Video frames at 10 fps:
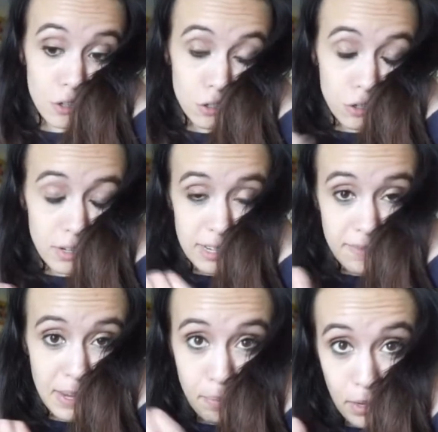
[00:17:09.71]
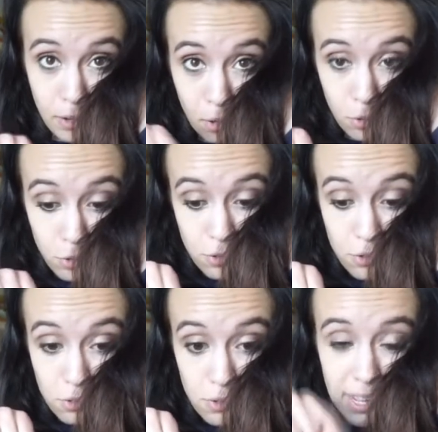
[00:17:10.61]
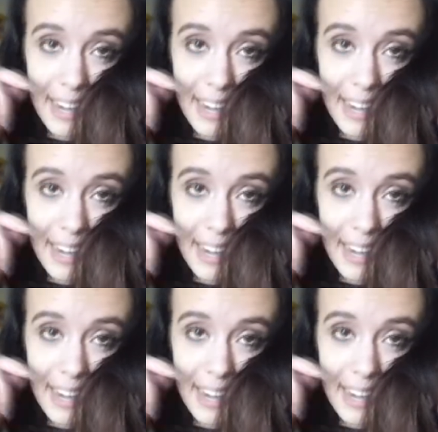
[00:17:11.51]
also leave that below too,